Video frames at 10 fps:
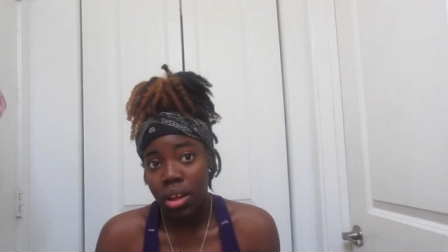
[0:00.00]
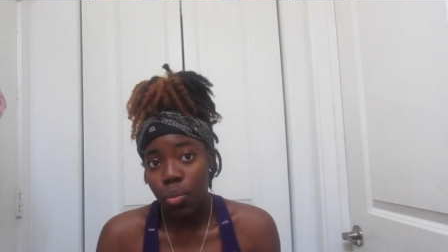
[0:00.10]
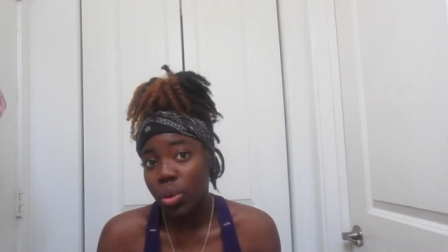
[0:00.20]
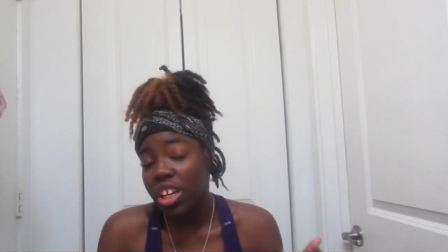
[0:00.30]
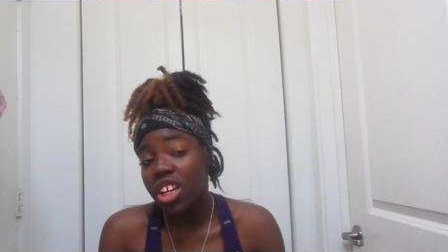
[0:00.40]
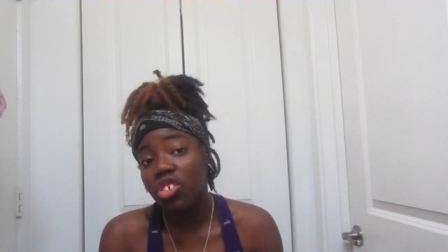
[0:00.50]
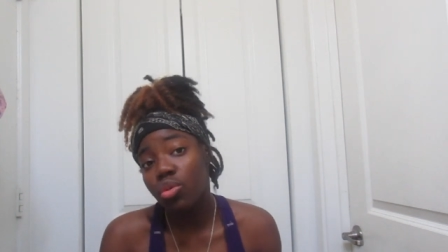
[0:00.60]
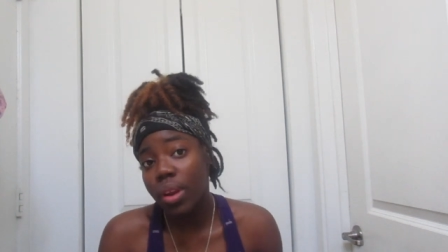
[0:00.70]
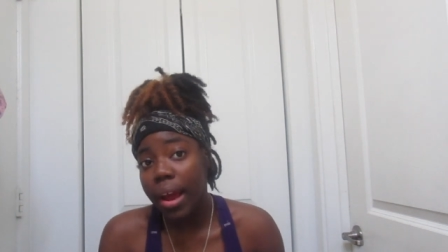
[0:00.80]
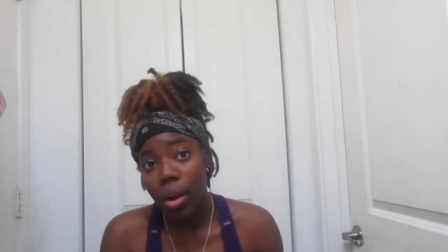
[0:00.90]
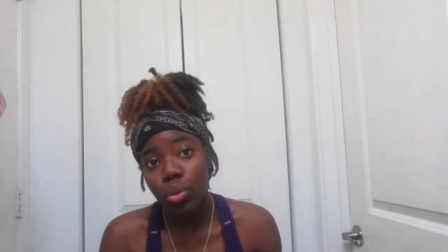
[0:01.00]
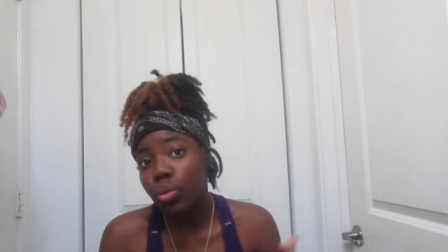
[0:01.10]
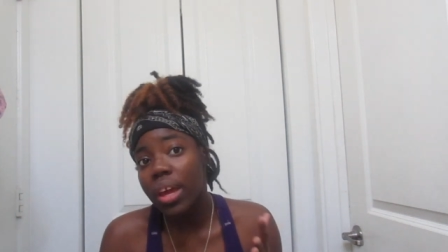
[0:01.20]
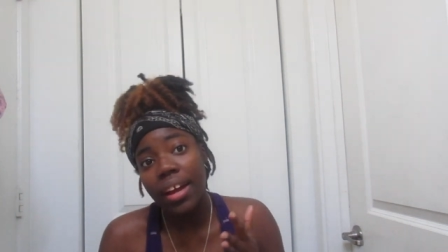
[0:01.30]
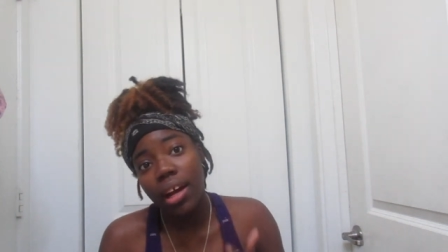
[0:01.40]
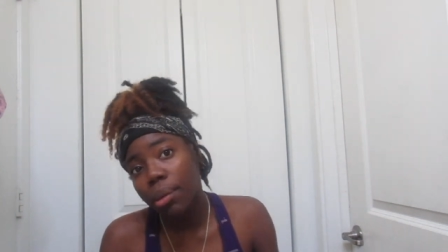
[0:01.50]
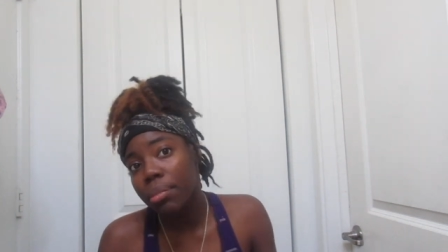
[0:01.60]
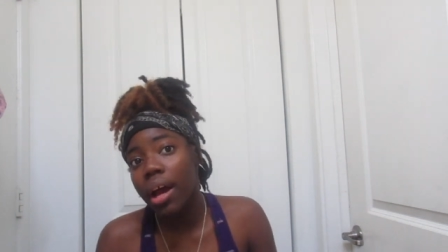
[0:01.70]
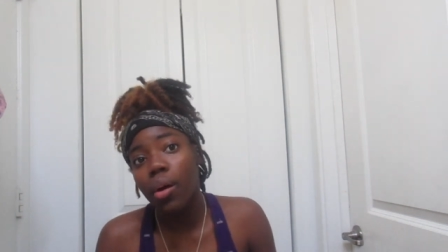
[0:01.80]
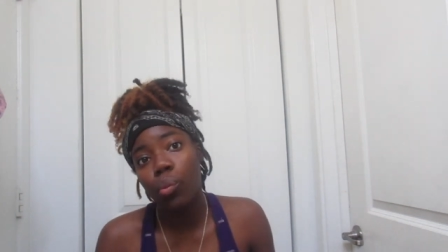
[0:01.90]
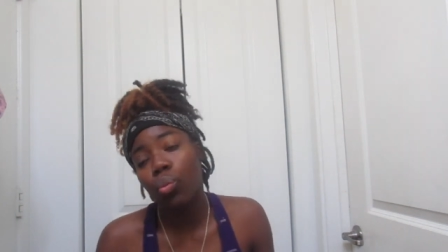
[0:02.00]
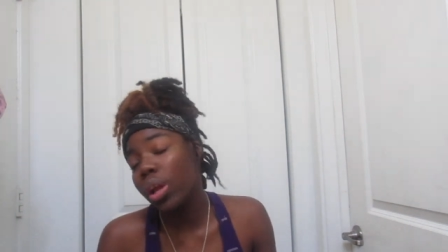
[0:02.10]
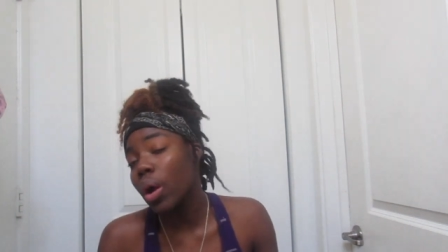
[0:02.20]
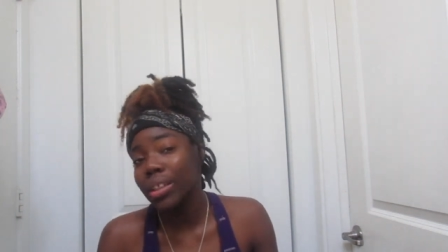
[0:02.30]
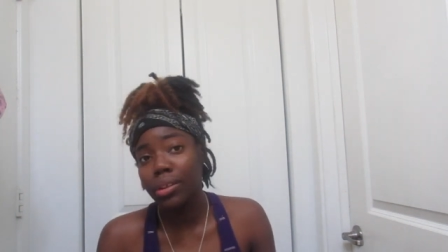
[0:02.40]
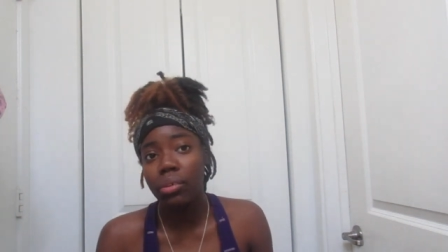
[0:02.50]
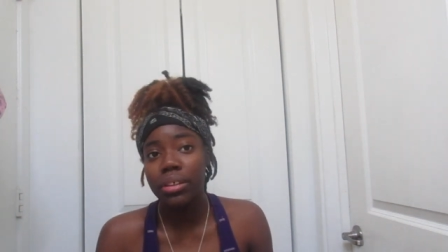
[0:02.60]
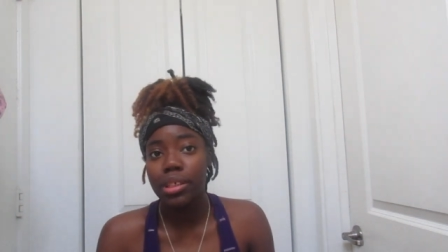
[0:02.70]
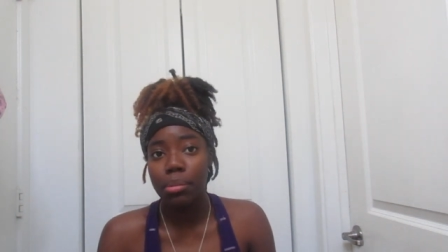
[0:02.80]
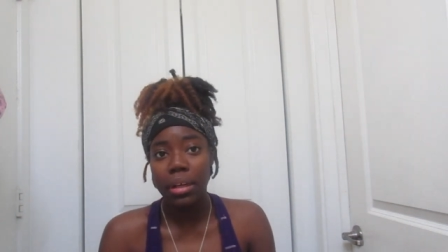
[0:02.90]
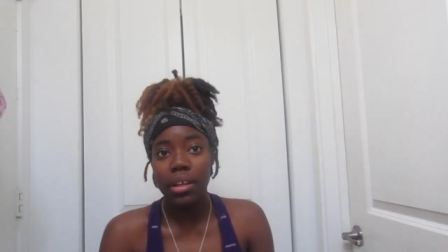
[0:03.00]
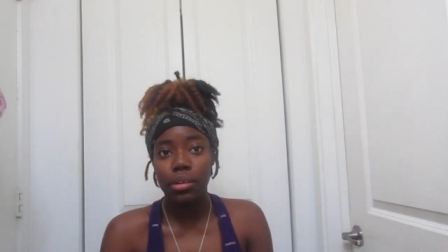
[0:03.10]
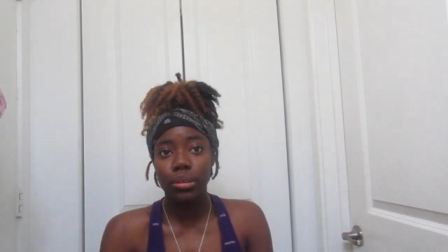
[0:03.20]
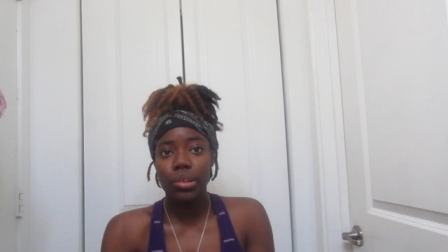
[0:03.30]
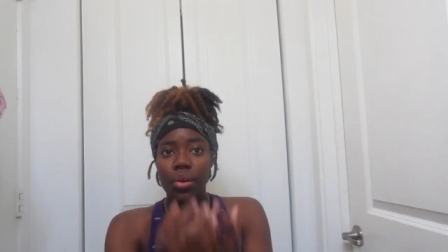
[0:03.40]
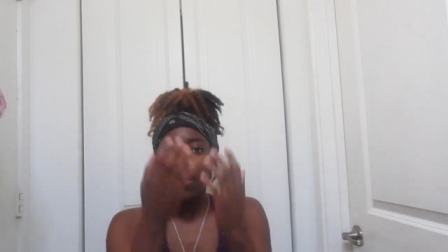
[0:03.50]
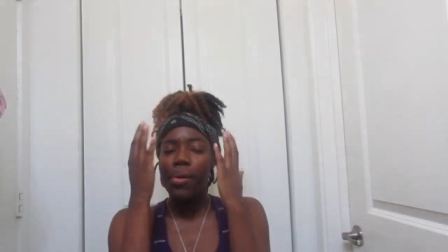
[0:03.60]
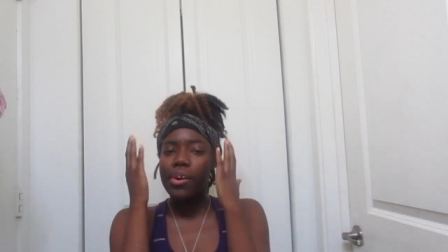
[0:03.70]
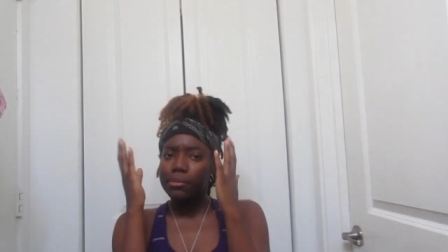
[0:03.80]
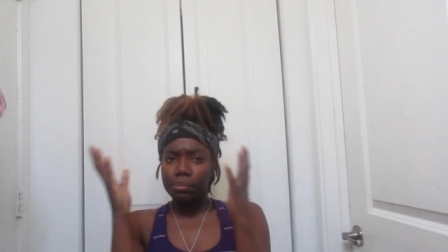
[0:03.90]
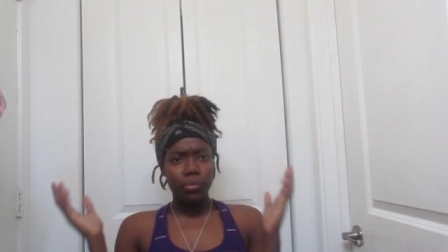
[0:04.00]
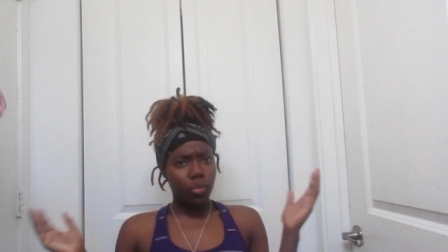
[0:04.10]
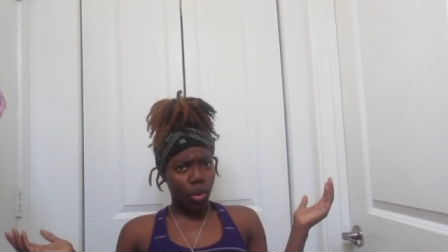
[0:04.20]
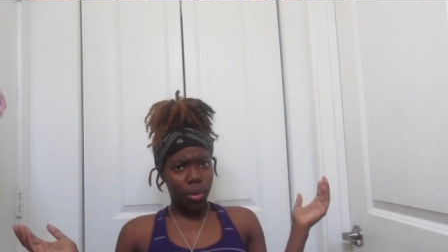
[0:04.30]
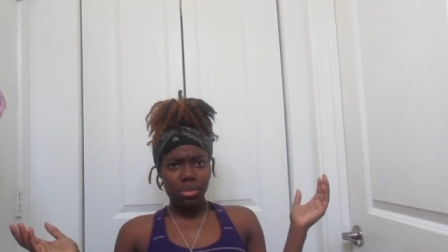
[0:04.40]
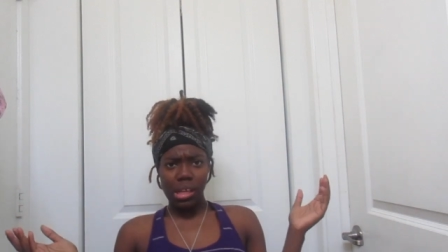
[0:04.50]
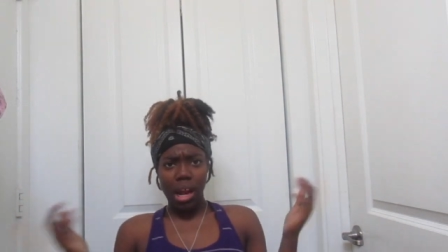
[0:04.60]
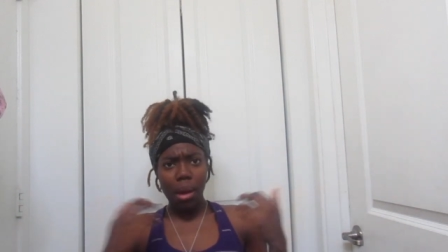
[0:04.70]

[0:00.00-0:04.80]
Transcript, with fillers: we need you now you can't come now we gonna have to find somebody else you know what I'm saying?